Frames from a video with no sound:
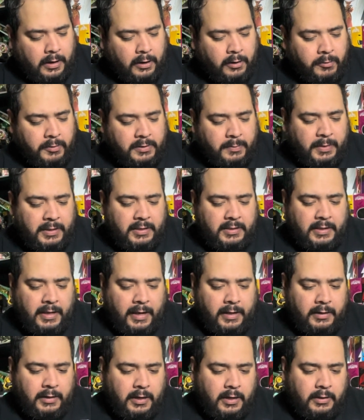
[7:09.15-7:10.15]
I heard it was gonna be
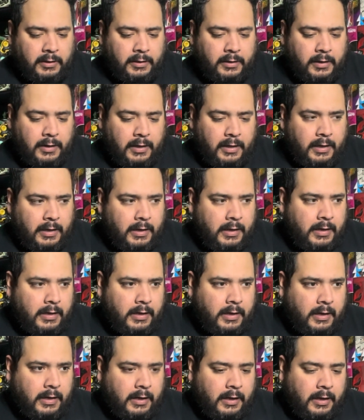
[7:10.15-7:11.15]
sand color,
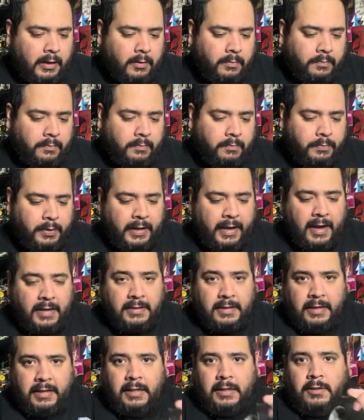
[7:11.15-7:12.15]
but it
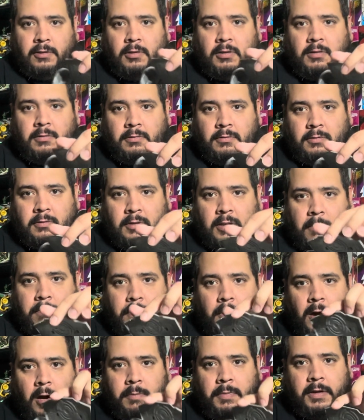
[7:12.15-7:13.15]
has like a little
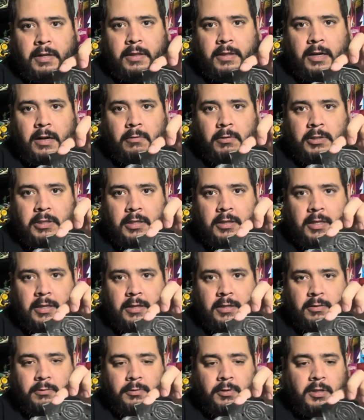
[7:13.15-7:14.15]
compartment in there, which I
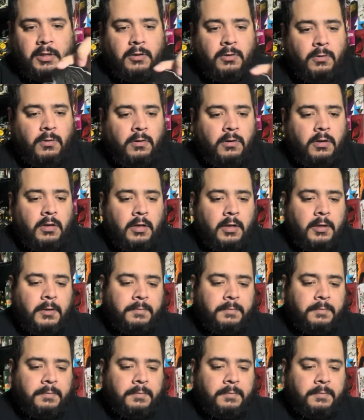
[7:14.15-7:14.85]
think is really cool.